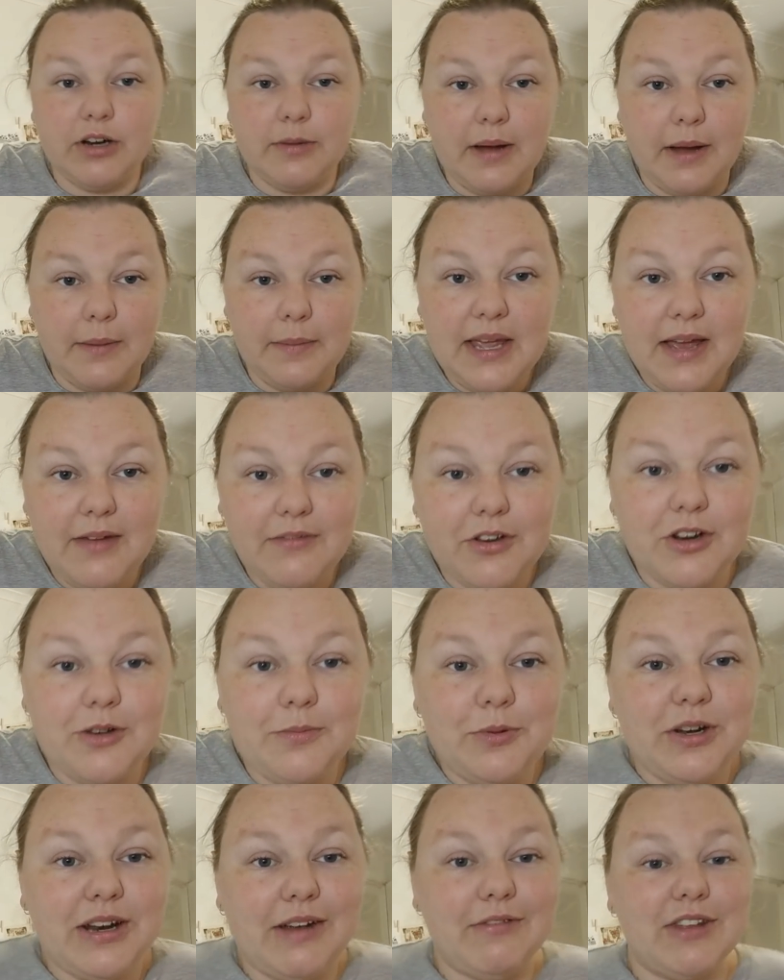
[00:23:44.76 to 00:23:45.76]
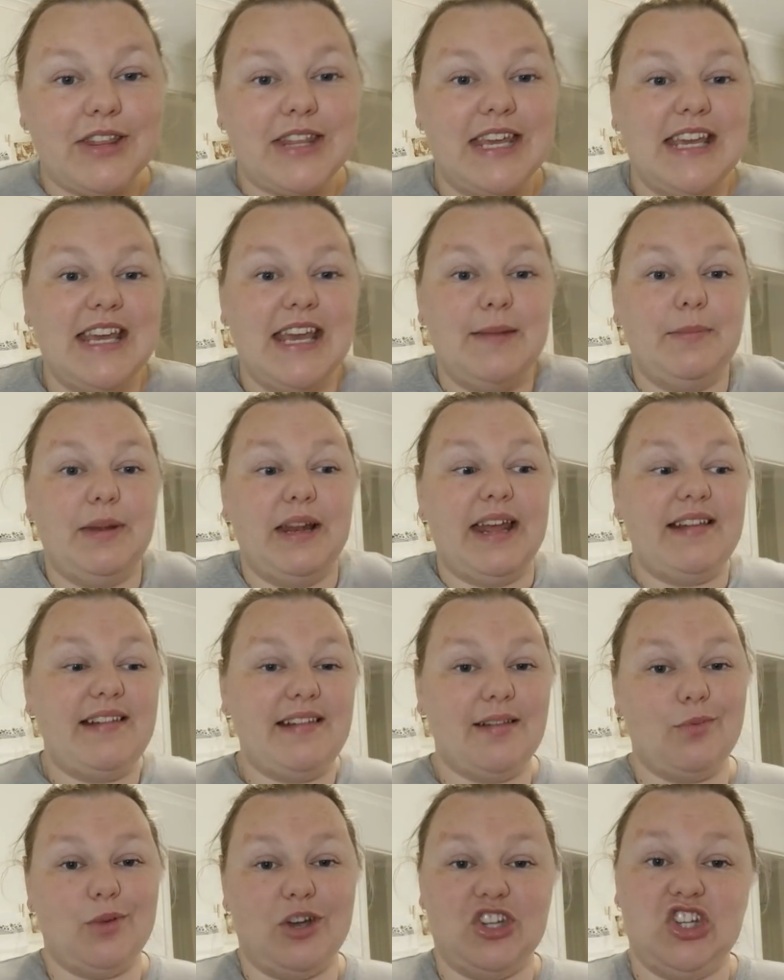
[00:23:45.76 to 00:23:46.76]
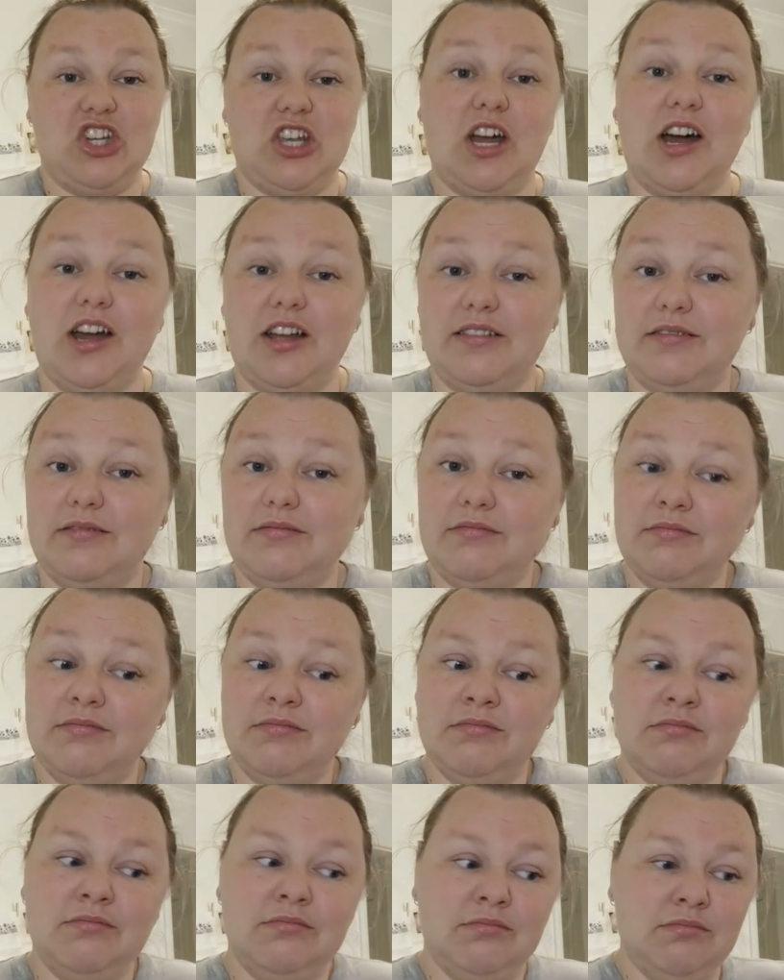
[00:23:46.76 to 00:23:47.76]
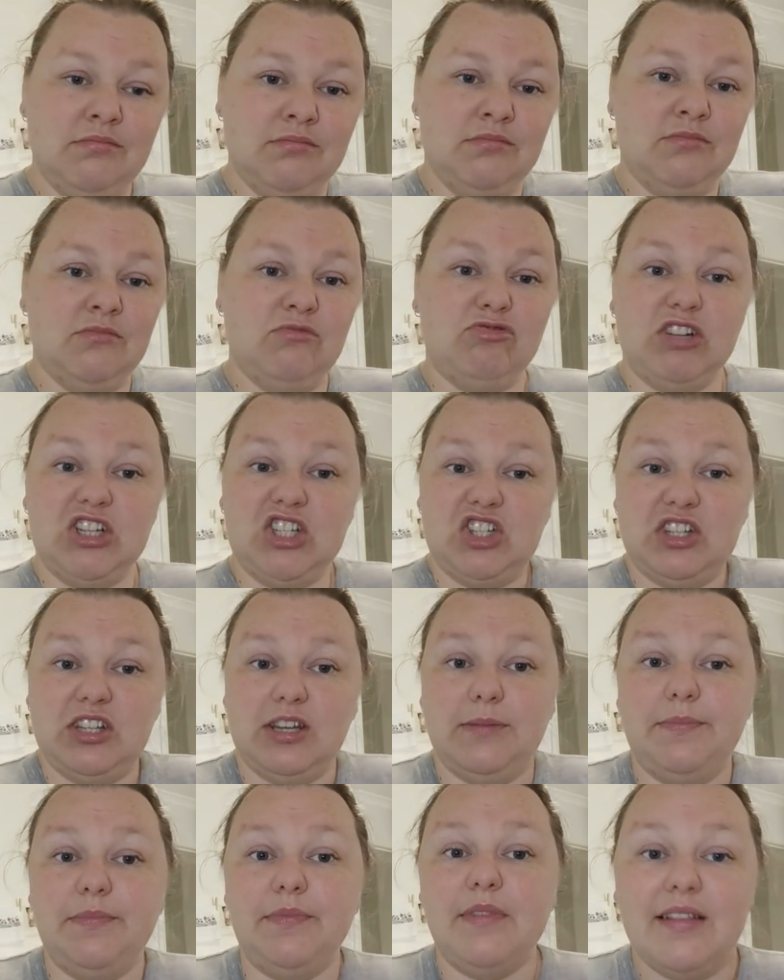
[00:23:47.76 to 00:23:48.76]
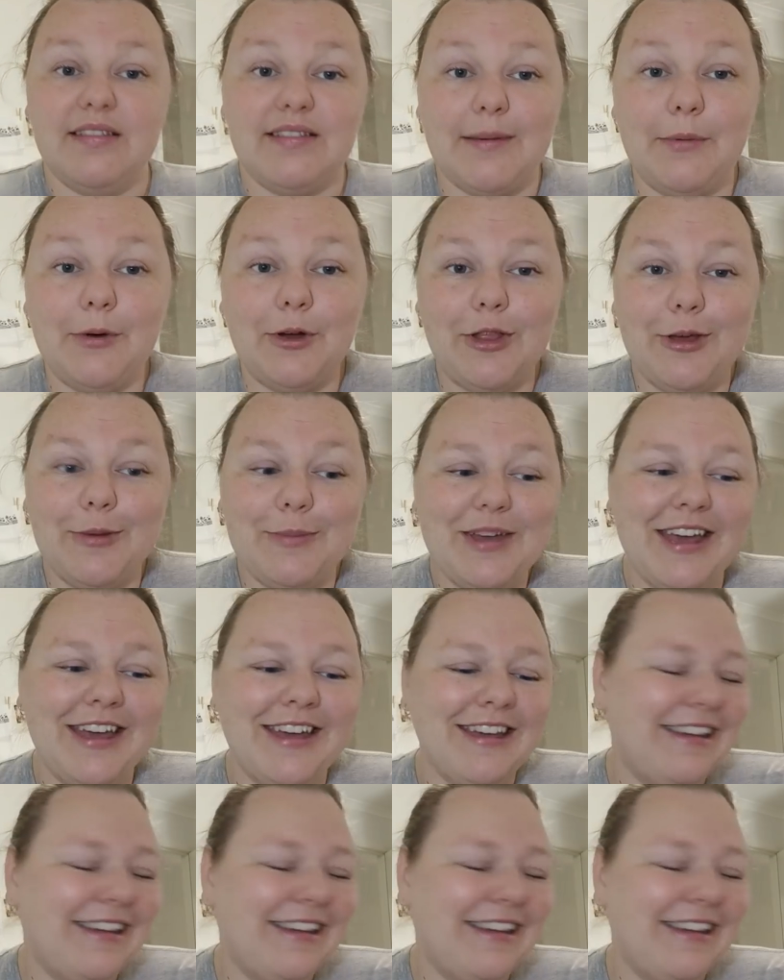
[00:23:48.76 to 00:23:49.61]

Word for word: got a puppy, I've got to put everything in places where she can't reach them, step on them.